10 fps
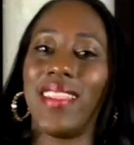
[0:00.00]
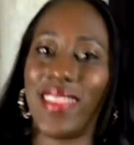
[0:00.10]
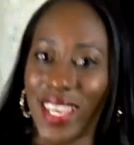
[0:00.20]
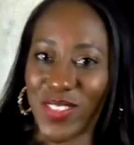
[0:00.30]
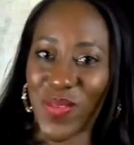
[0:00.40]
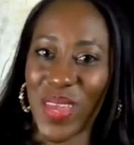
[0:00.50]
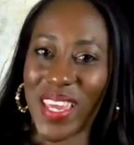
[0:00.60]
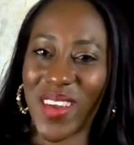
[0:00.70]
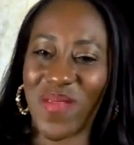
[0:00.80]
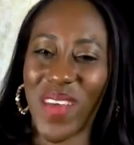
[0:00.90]
Thanks for
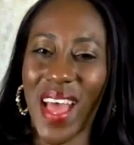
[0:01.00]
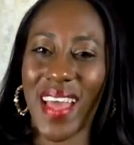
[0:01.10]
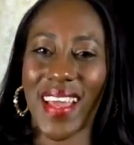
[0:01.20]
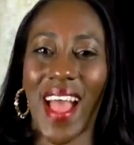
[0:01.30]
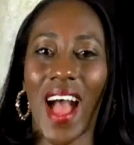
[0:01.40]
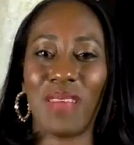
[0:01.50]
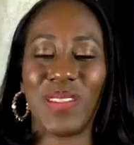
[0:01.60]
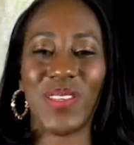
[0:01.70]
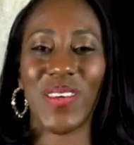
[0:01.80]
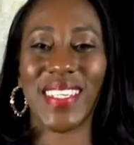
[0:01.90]
making it back. I'm
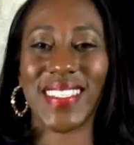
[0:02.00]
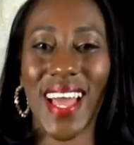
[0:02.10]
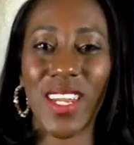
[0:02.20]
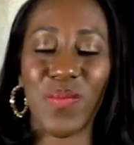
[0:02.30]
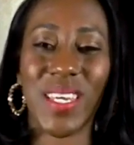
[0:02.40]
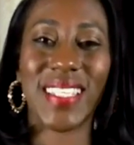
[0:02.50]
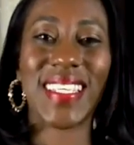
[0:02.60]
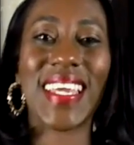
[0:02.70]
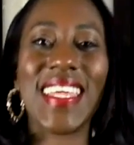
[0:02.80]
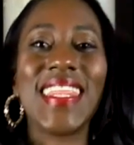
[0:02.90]
so excited because
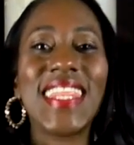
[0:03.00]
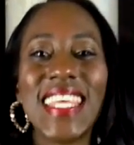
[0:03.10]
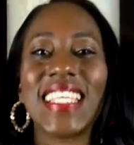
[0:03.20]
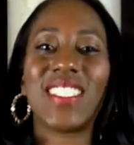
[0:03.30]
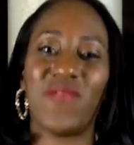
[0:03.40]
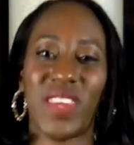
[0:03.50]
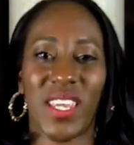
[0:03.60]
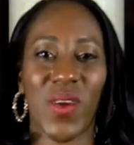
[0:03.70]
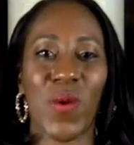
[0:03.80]
in this video,